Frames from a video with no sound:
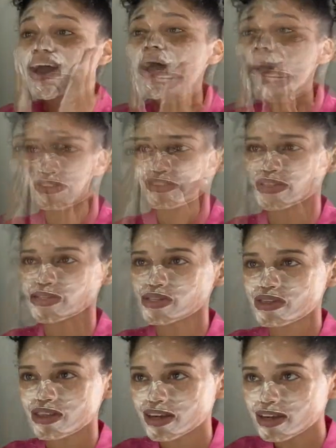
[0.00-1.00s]
It feels
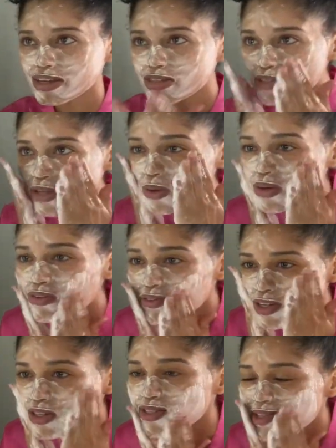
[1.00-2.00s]
thick, so it
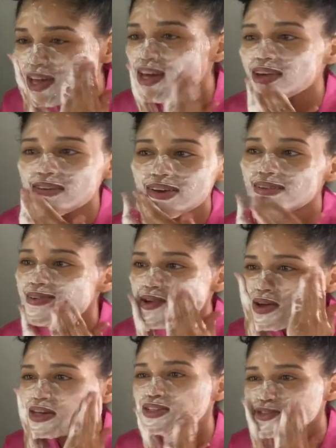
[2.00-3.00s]
feels like
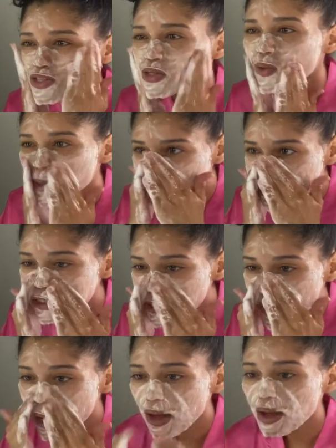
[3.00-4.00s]
it's doing its
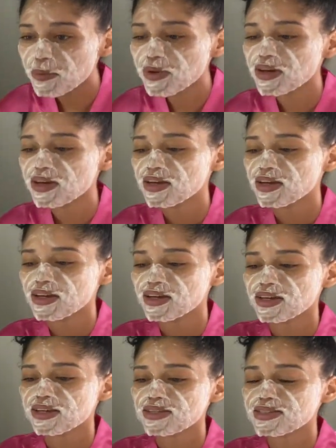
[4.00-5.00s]
job,
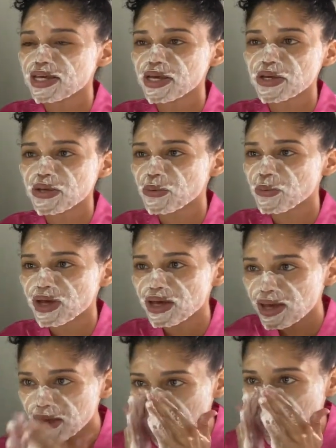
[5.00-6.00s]
taking
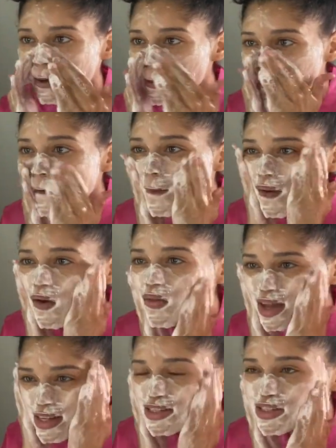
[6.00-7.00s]
away all
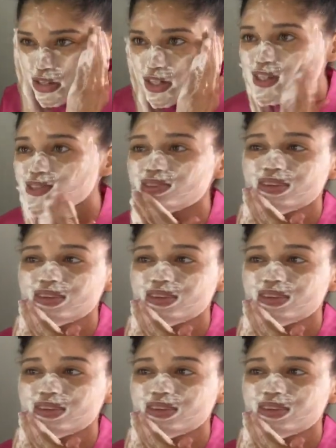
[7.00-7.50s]
that dirt.